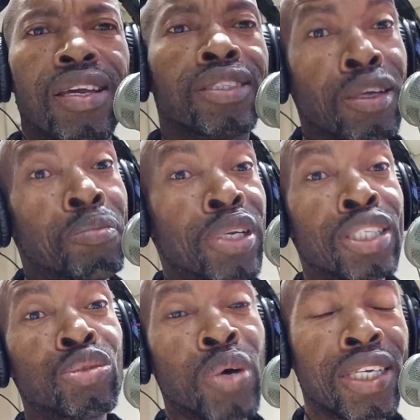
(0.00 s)
is the
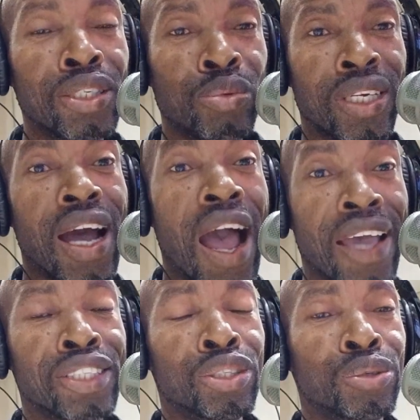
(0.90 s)
place where he would
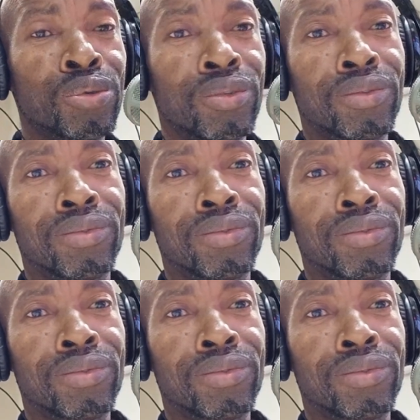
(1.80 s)
hide you.